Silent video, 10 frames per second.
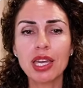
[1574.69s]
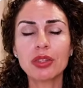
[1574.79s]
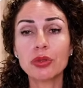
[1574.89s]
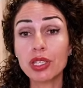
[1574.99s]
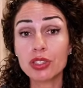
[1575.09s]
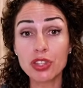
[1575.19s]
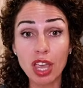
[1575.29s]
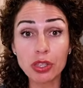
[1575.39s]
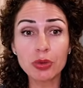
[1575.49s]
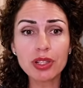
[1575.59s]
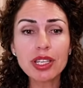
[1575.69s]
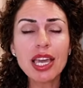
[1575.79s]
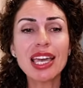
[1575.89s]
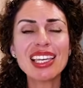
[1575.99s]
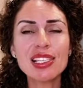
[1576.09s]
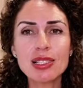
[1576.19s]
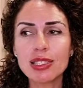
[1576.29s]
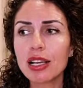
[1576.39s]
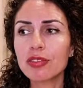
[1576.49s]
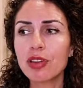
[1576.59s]
during January
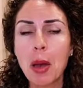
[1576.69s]
instead of